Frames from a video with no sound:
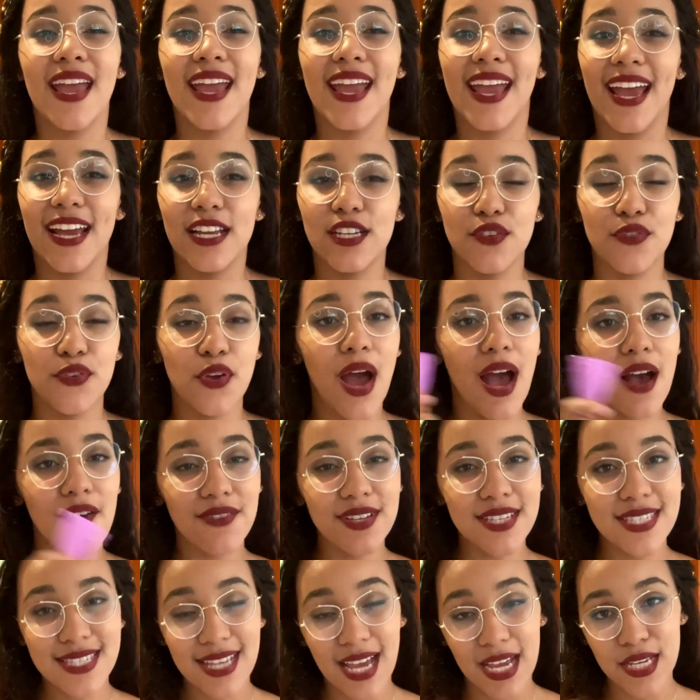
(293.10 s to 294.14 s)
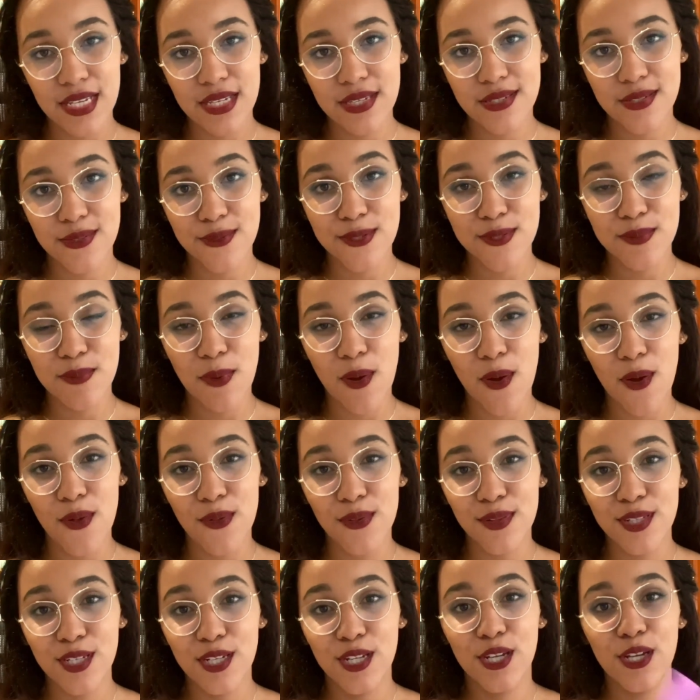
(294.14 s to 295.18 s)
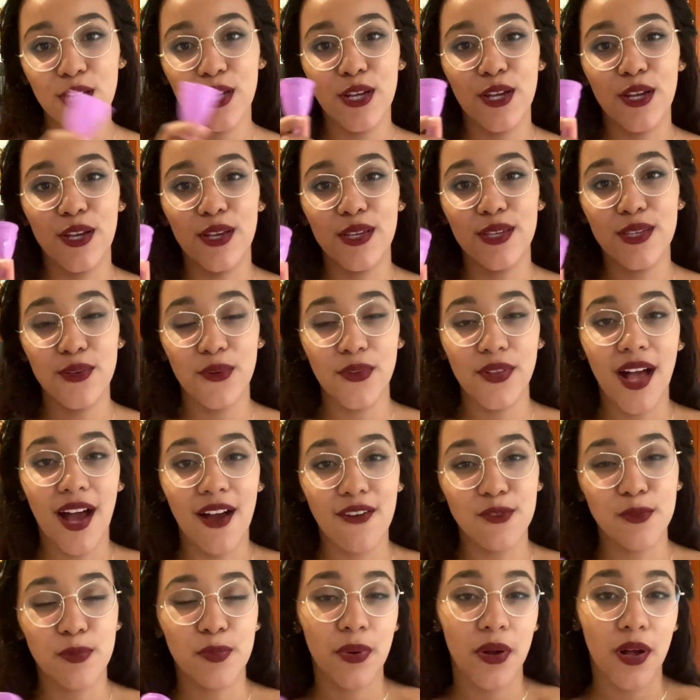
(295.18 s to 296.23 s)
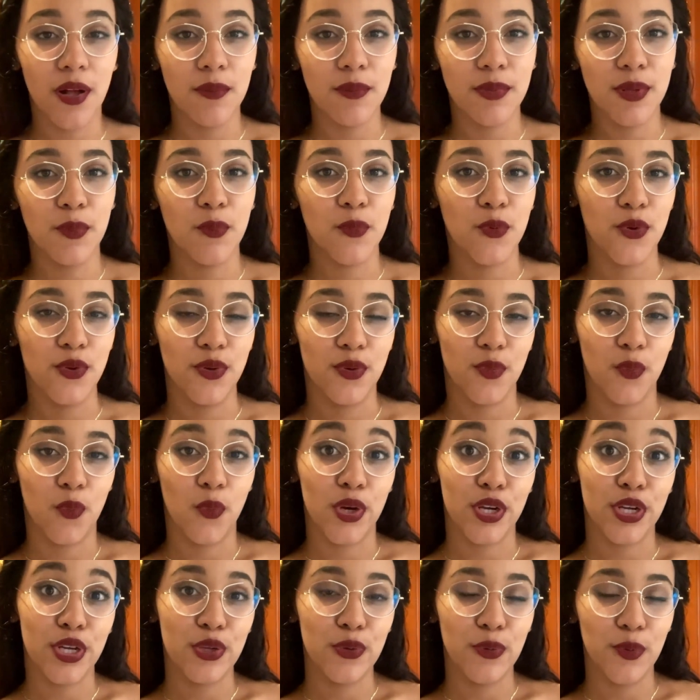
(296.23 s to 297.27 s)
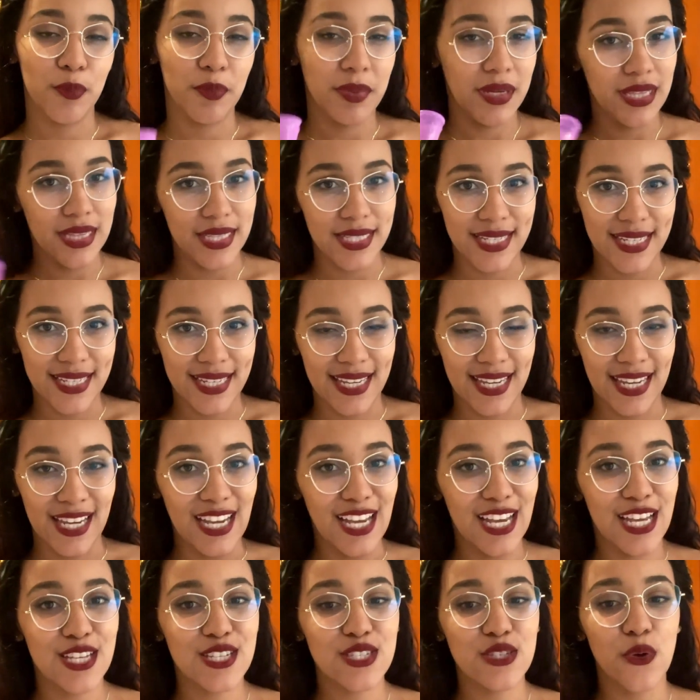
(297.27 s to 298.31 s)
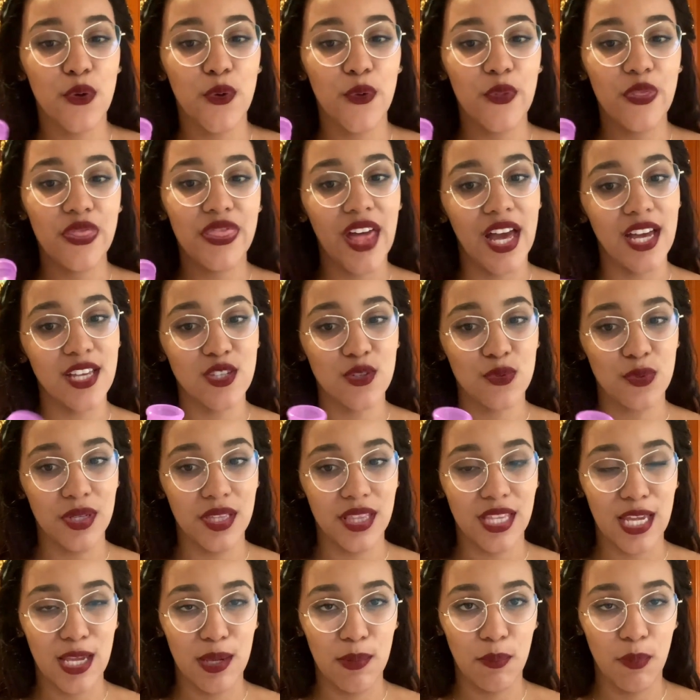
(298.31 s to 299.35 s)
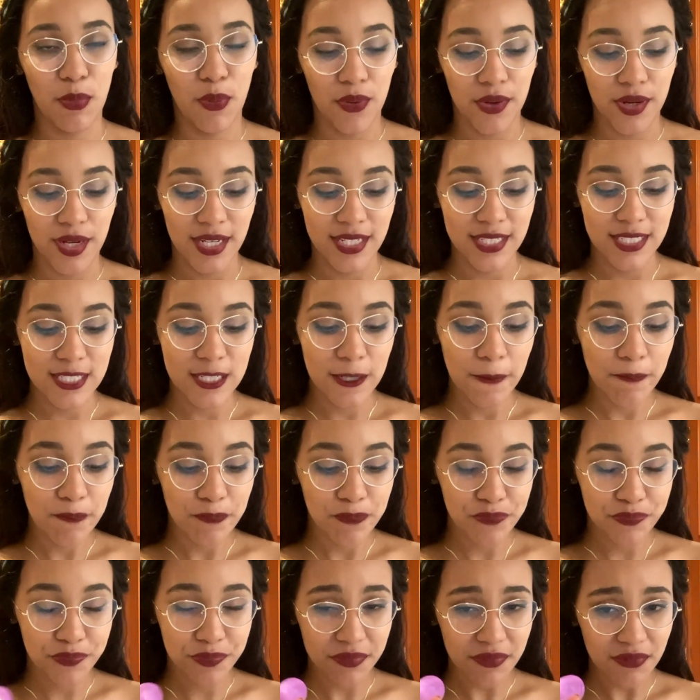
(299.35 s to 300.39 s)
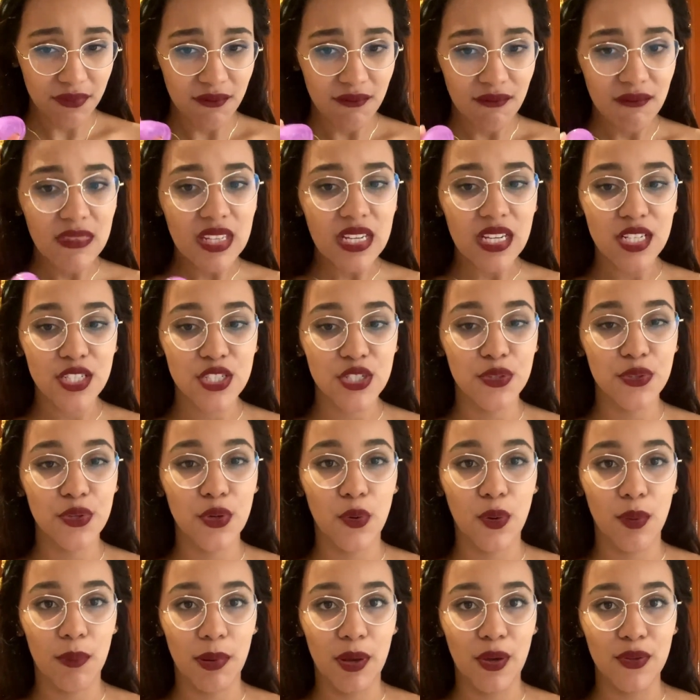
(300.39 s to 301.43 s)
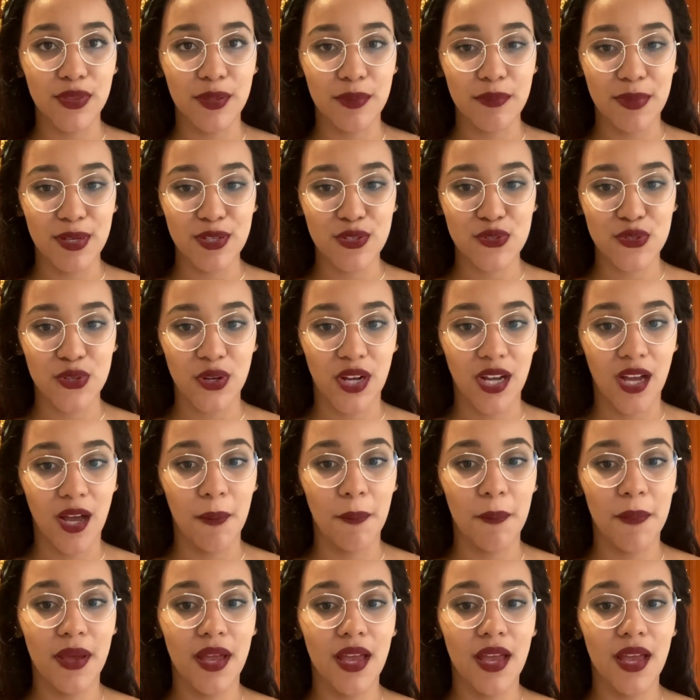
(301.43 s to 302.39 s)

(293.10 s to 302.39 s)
And if you have a size too small, you'll have a problem where you'll be leaking. So that's really important. to know about the menstrual cup.